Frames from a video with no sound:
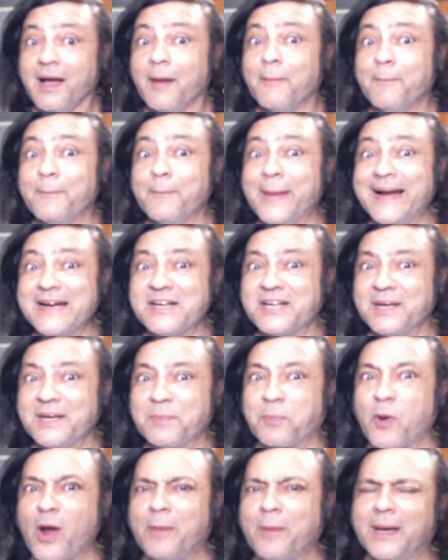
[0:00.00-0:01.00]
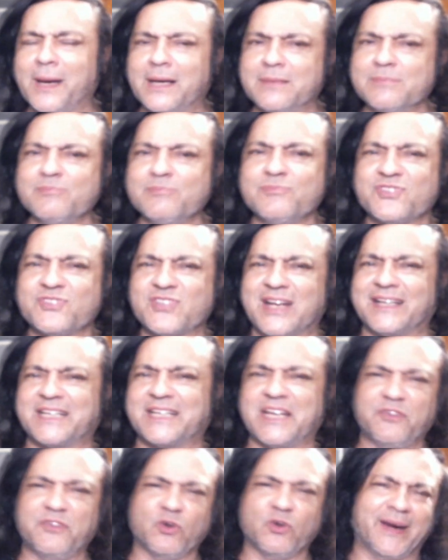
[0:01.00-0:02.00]
Mental problems. I'll
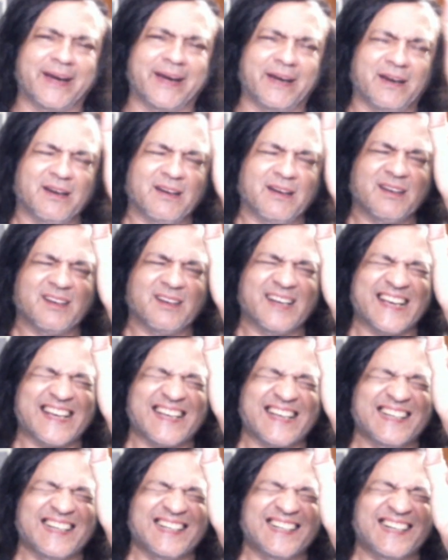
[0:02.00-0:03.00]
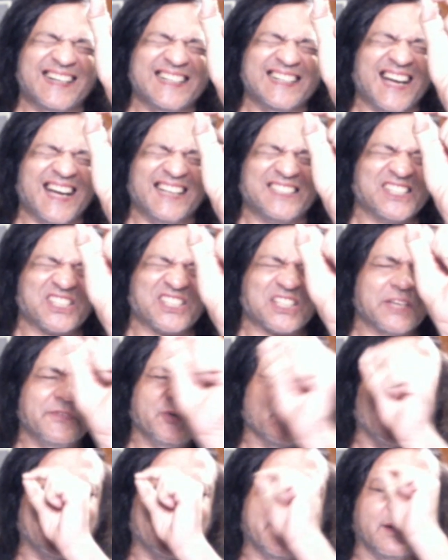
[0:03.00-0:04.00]
just give
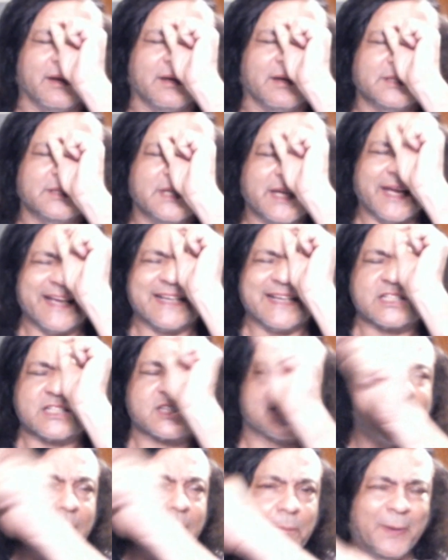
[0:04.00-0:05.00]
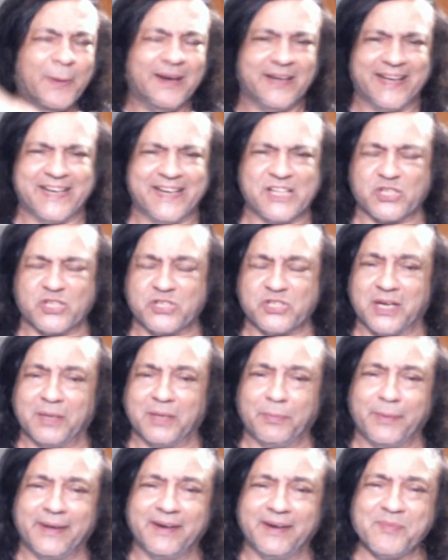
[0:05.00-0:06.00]
you an example, ladies and
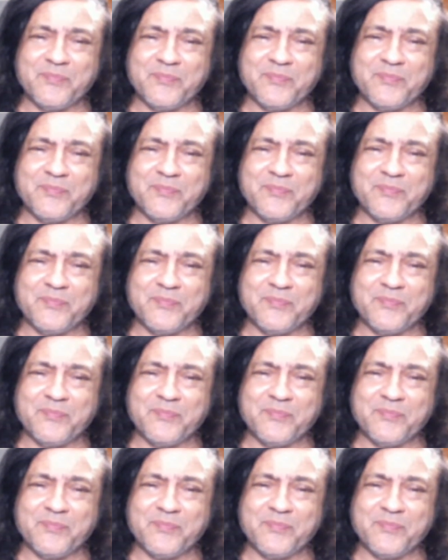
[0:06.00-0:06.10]
gentlemen.